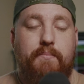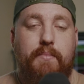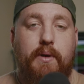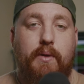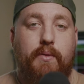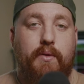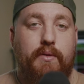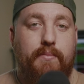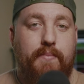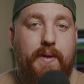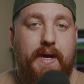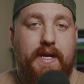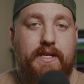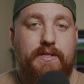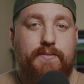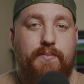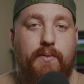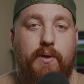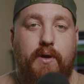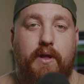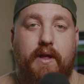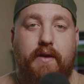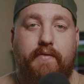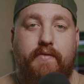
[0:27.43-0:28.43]
But with
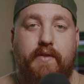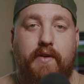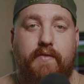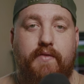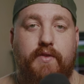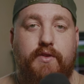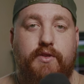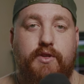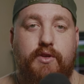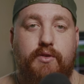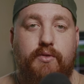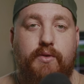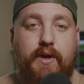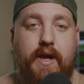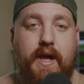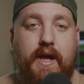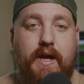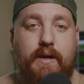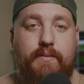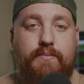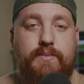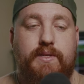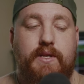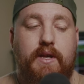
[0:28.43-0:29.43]
baseball, I've covered two
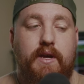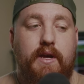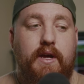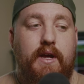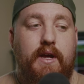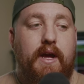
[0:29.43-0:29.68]
games.